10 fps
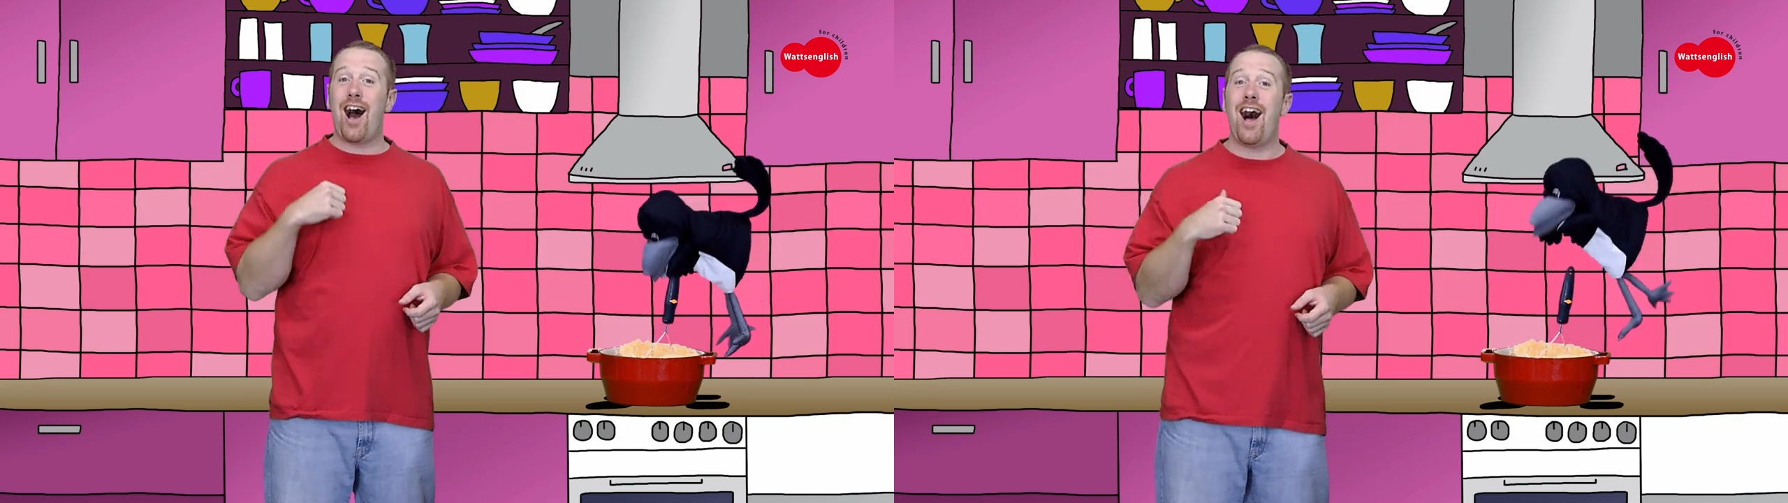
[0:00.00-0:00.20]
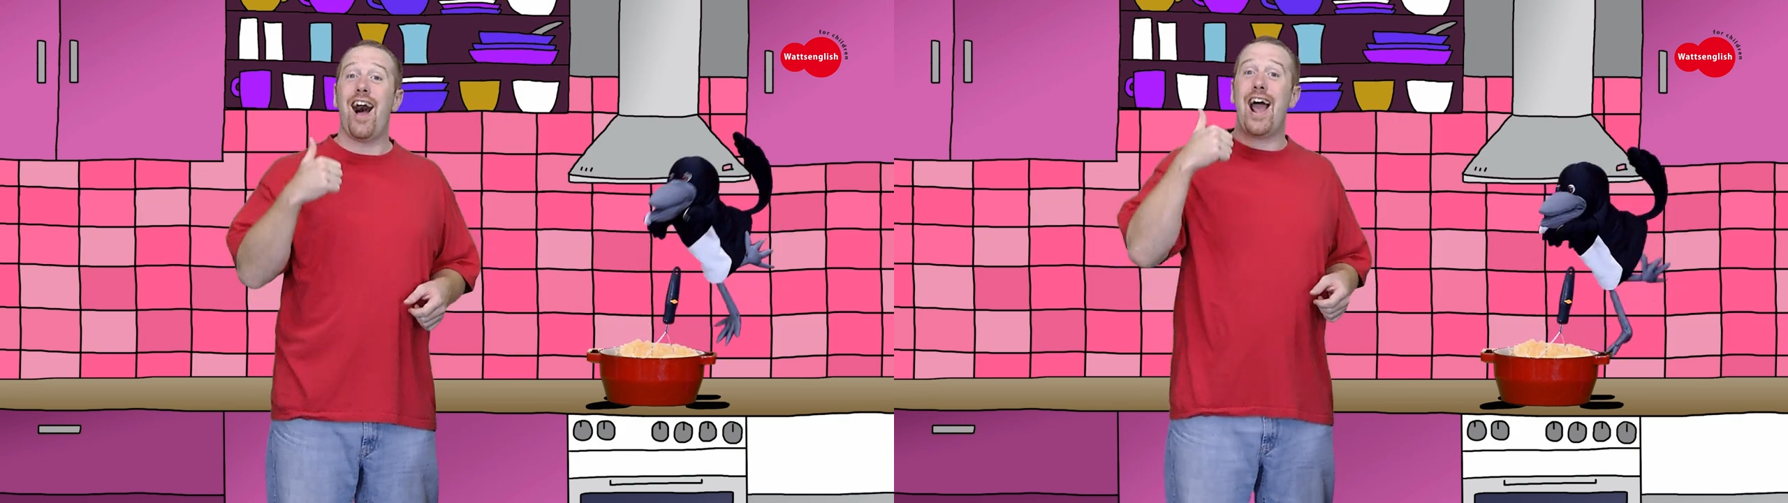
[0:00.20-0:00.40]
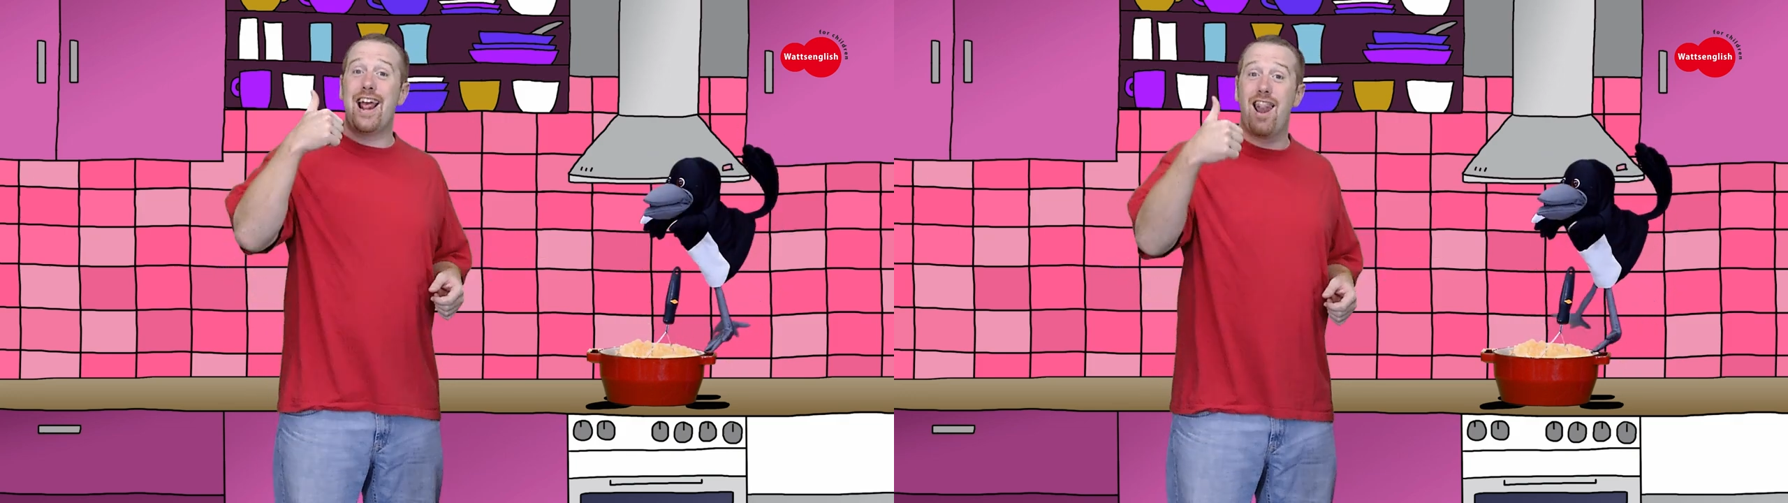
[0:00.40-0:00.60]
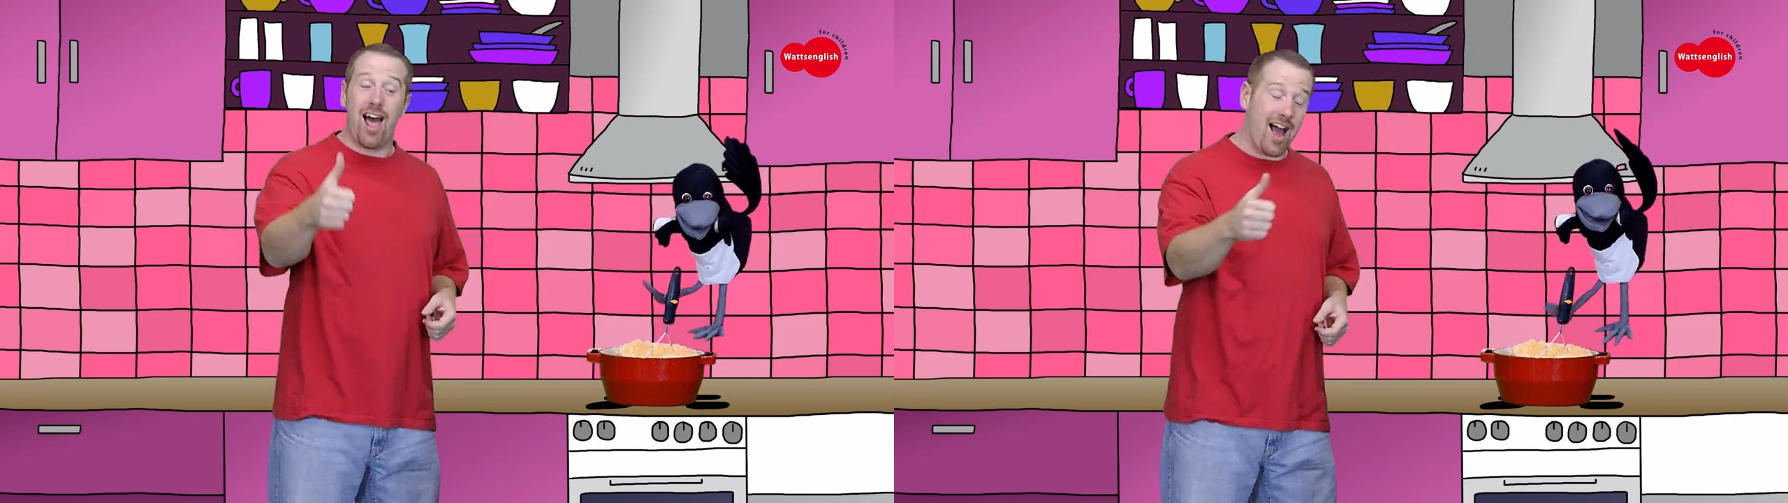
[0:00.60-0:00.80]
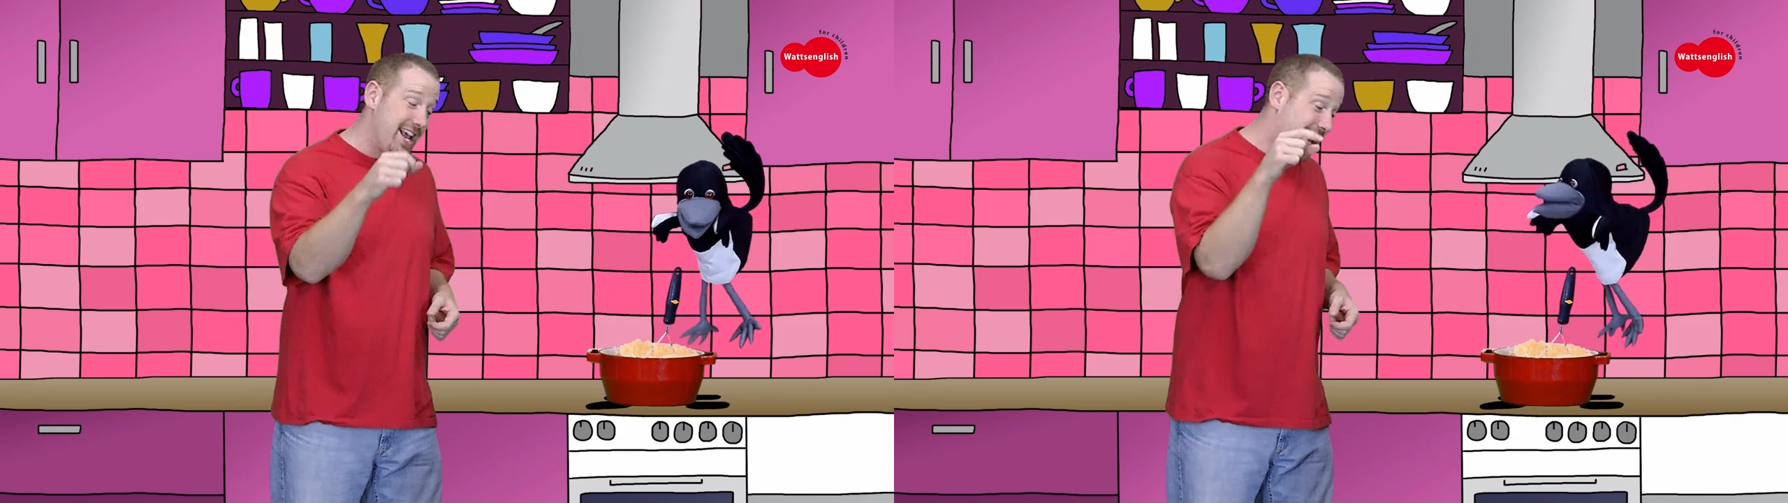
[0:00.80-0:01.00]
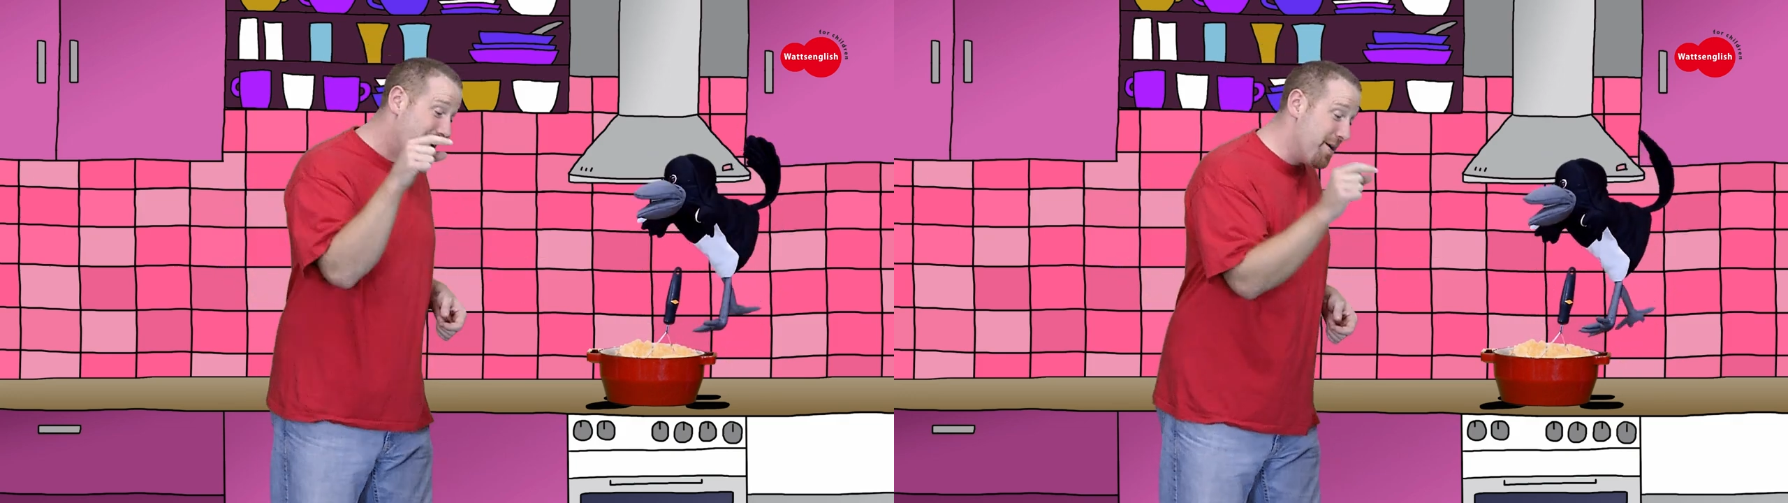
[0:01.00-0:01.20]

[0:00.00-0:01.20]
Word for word: I like